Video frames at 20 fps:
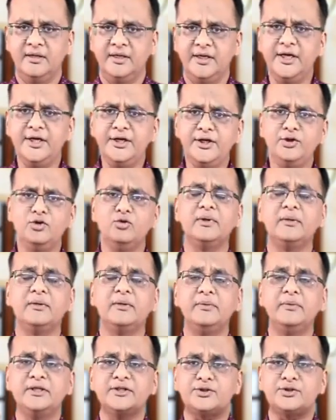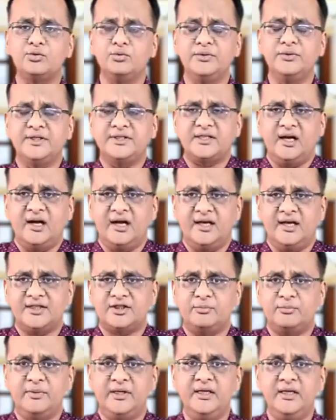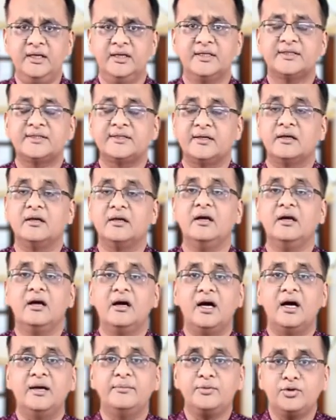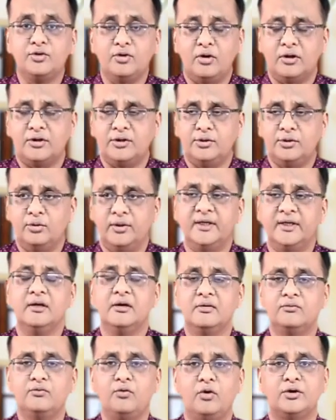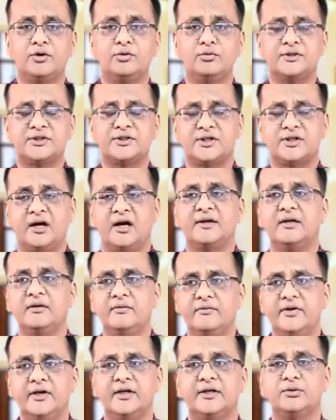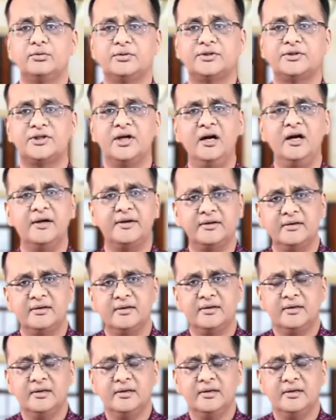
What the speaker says: Innumerable students ask me, sir, I'm not knowing what to start and where to start.